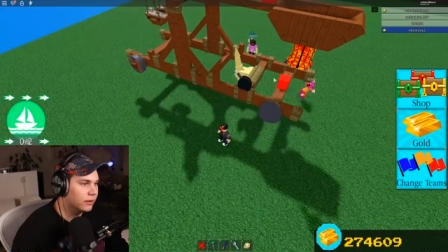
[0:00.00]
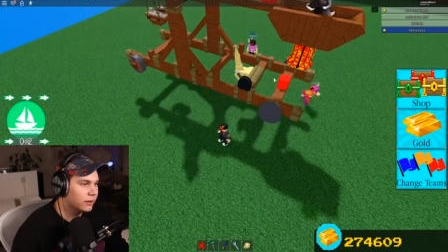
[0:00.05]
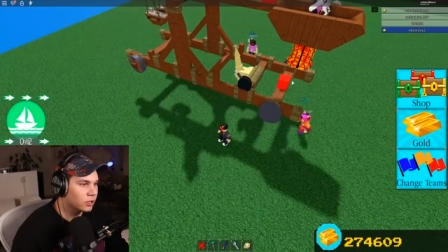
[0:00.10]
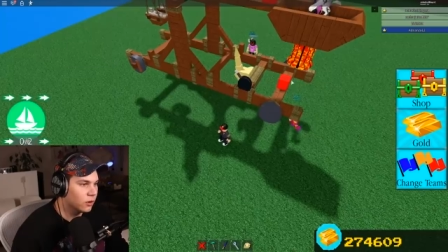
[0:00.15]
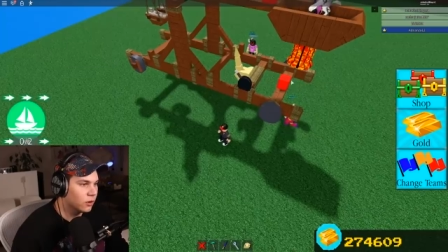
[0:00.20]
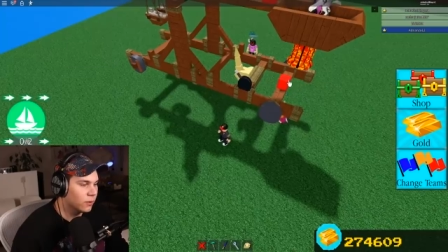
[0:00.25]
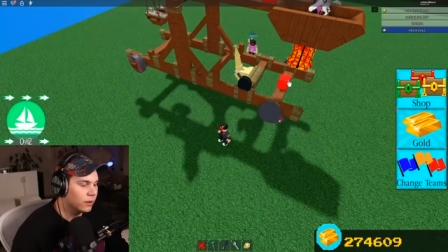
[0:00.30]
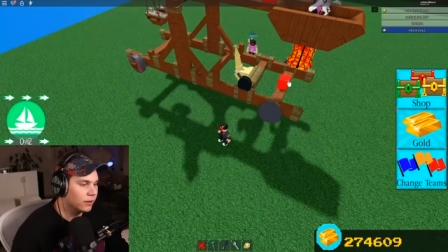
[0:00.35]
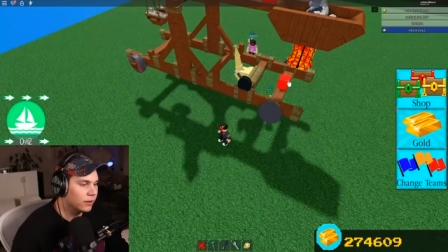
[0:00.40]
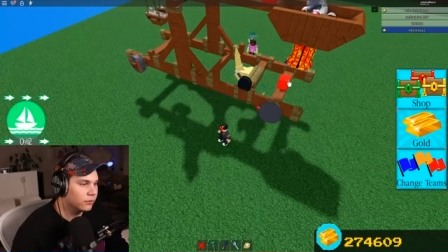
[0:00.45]

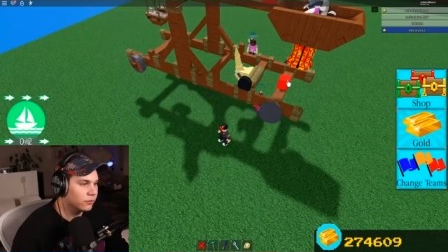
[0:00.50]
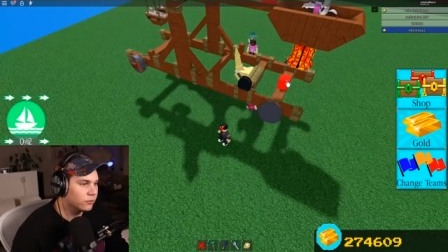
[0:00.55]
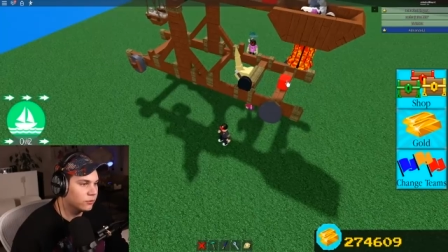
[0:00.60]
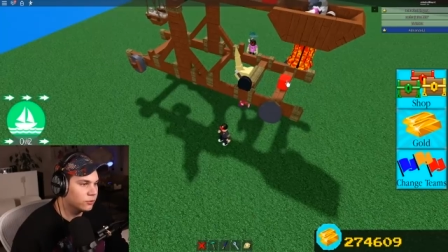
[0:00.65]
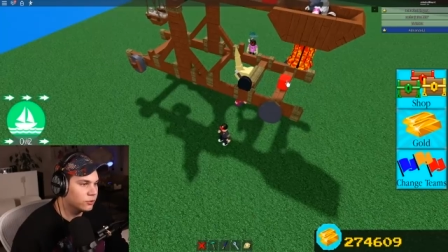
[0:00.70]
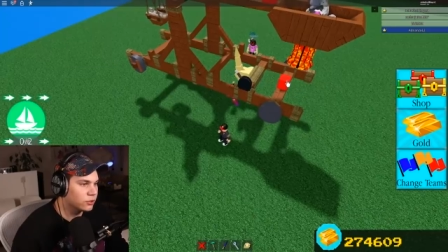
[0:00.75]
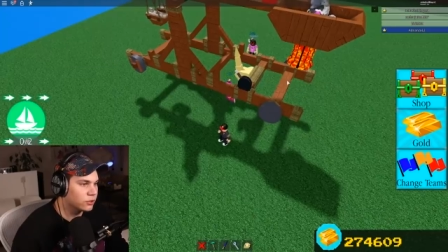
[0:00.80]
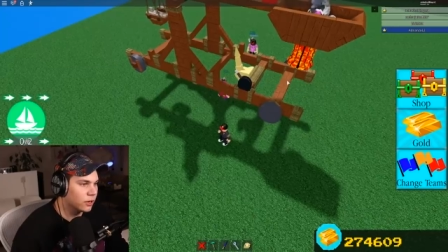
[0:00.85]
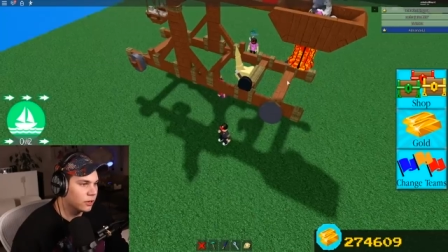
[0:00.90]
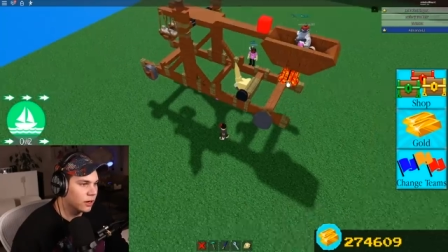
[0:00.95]
So uh,
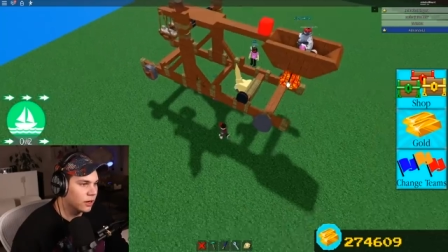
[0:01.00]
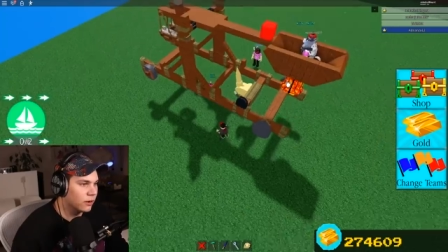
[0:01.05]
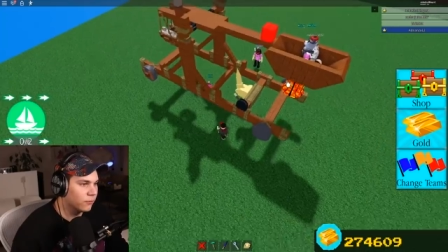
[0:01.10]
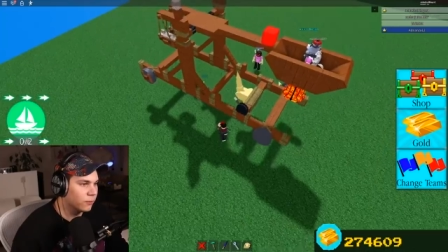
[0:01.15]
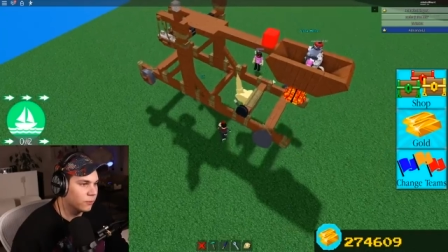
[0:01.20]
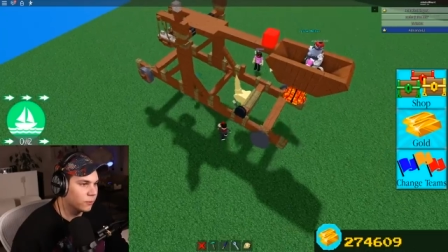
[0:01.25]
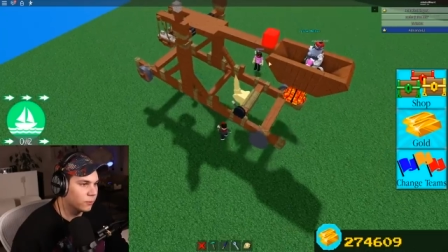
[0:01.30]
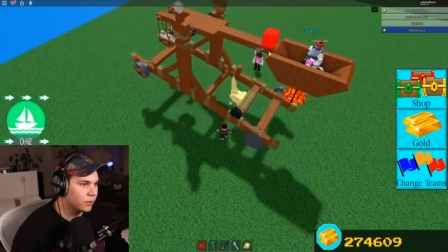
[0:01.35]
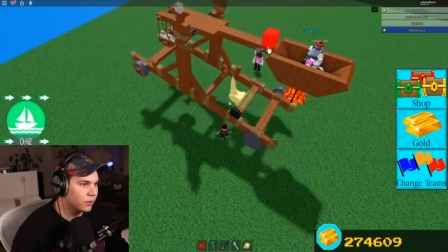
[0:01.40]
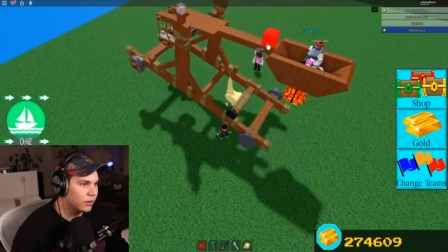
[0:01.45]
to start
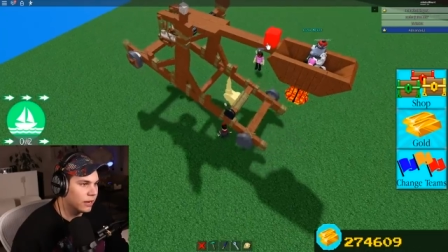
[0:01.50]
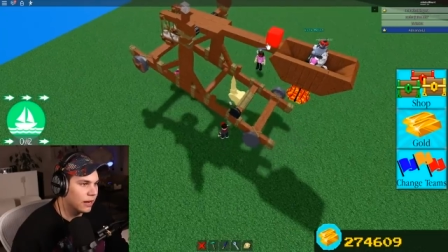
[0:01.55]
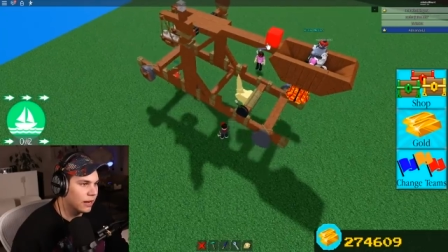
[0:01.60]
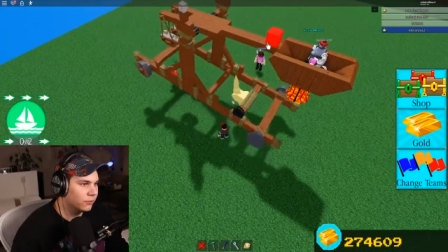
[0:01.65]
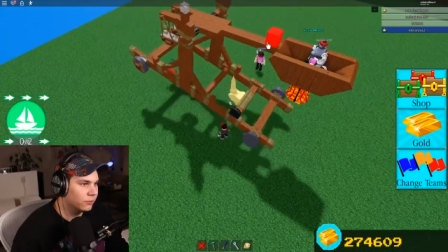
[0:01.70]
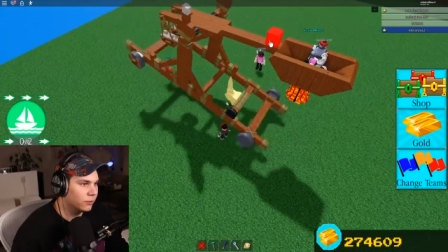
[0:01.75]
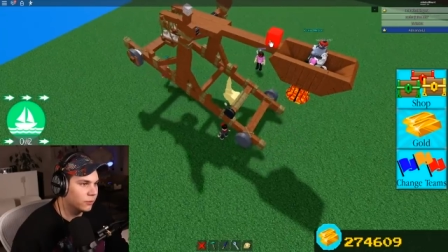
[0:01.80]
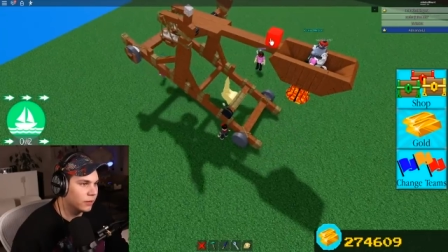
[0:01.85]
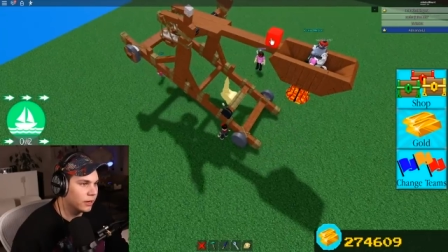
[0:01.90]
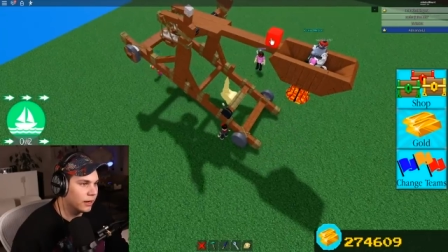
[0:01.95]
off with, we're going to
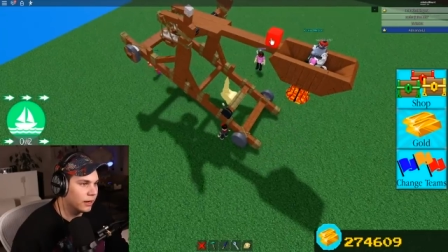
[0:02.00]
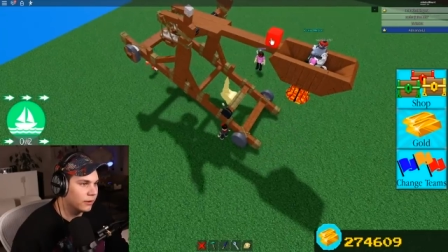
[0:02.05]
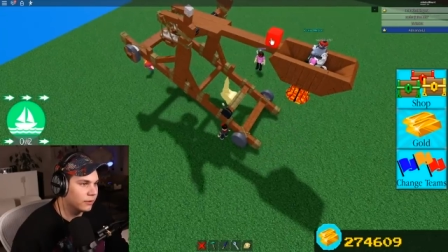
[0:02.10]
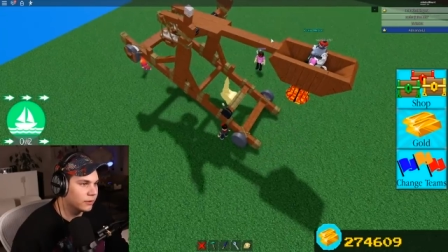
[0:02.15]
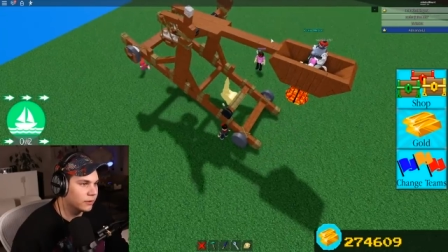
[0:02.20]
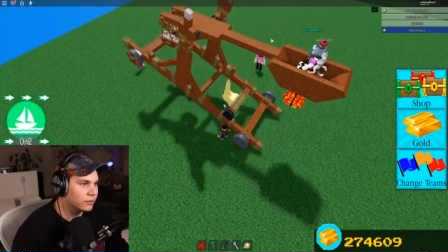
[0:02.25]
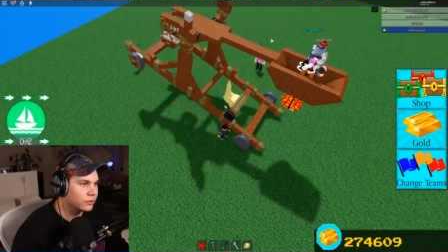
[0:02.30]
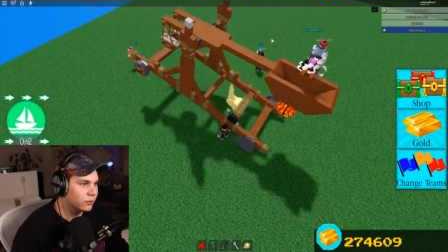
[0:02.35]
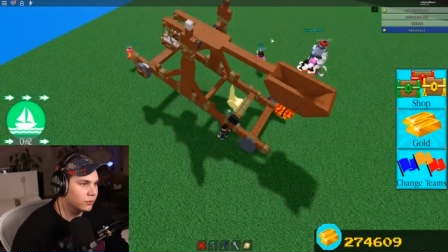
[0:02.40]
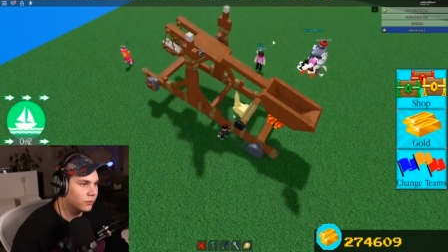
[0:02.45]
have to
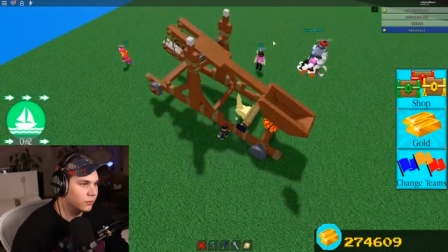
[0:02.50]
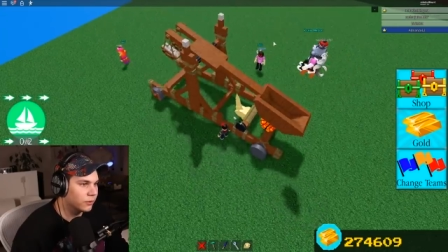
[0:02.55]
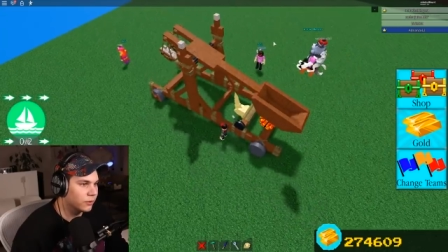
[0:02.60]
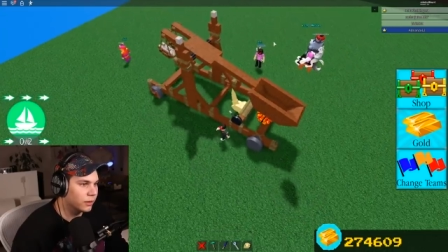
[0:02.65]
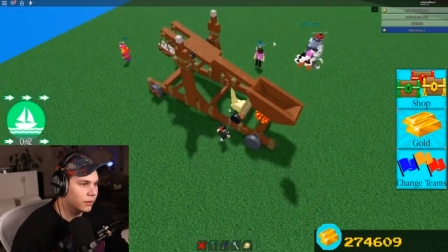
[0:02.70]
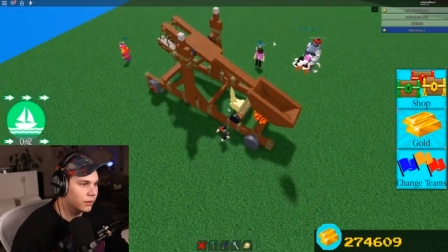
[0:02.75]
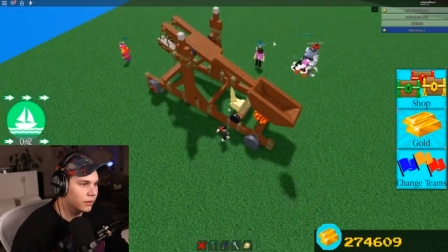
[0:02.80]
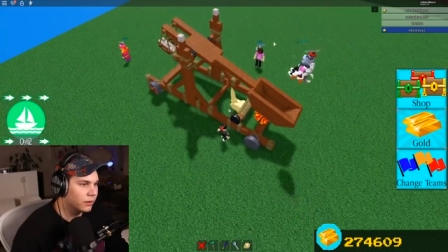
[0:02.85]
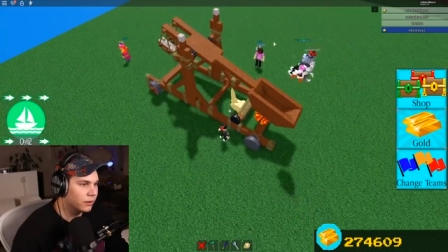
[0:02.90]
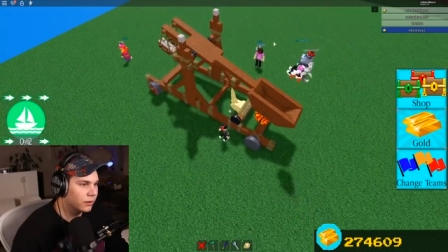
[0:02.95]
unanchor this whole
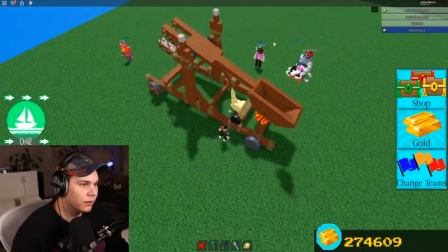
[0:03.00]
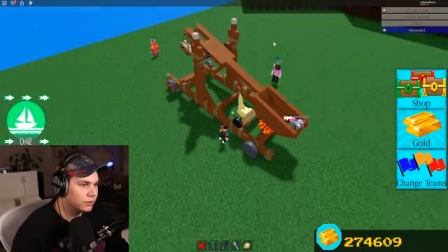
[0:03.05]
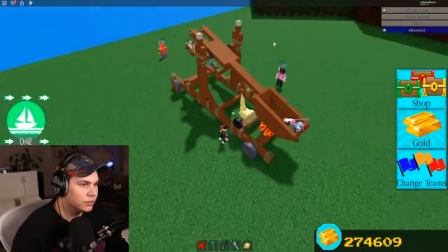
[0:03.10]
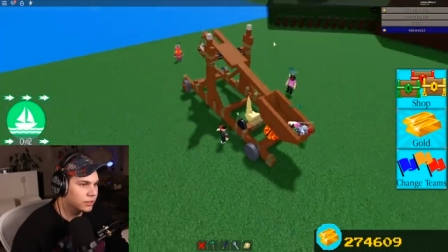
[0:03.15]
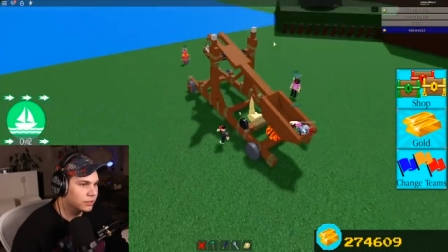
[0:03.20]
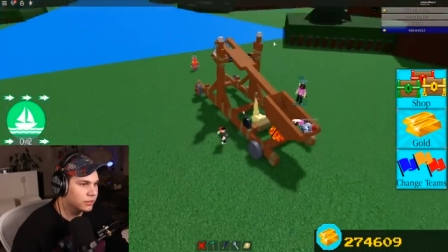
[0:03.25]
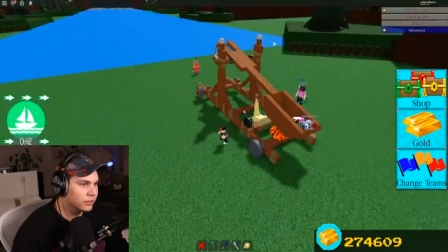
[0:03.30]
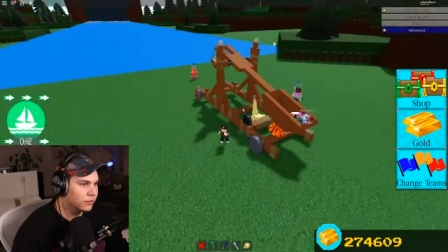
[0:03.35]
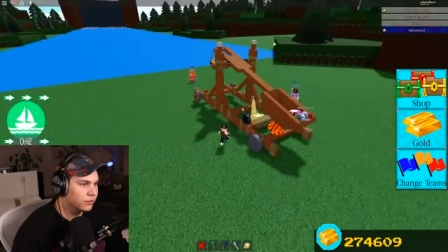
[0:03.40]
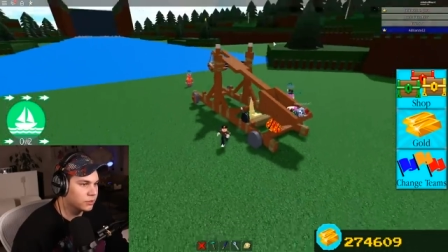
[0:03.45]
thing. As
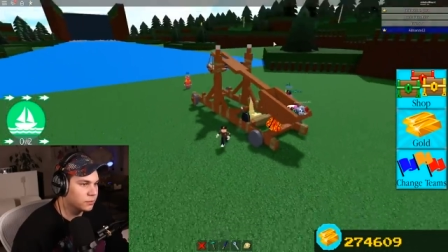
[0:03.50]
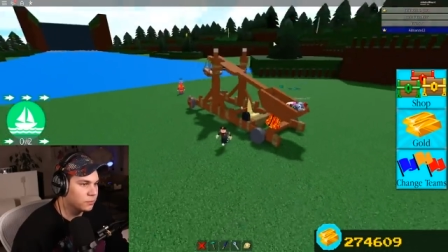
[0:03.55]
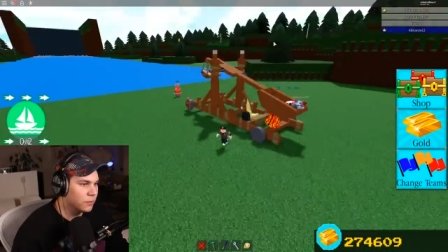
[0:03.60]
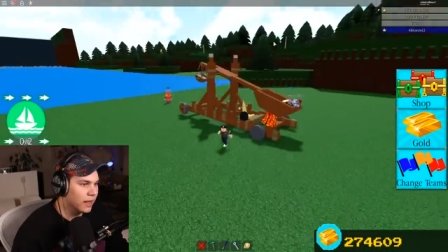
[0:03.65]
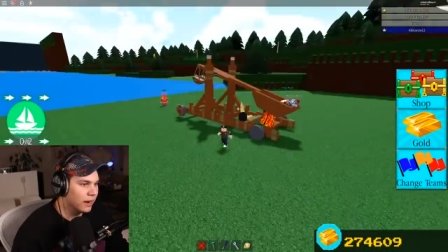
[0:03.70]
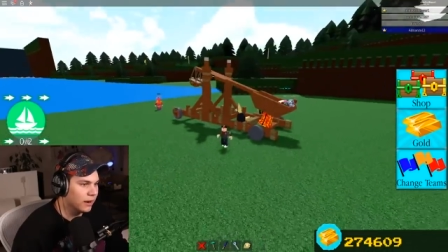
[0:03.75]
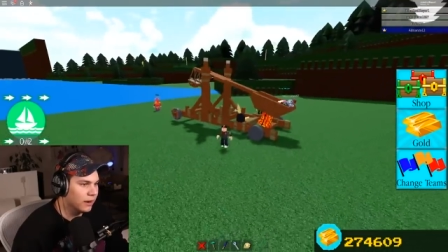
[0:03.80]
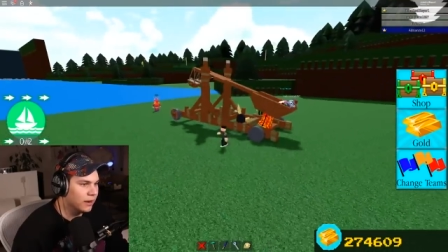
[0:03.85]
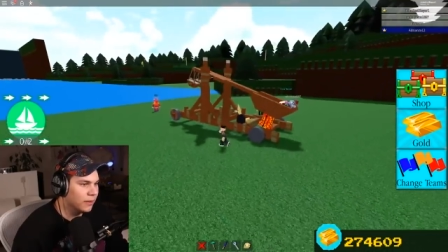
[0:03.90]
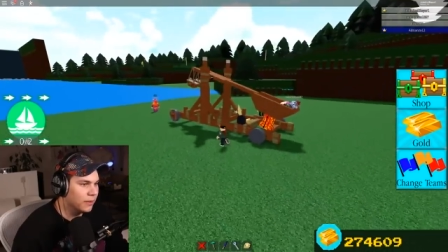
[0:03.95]
you can see, there's
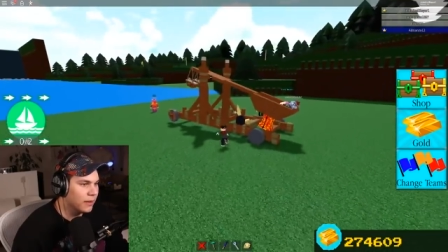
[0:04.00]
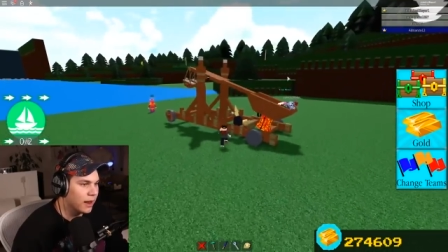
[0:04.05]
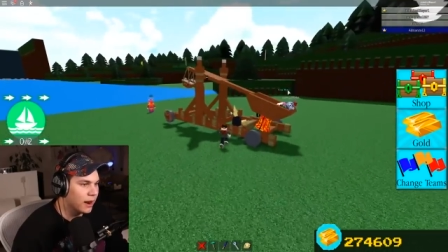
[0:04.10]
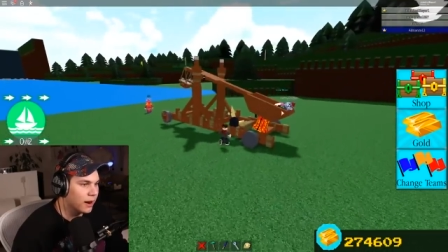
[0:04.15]
Melon in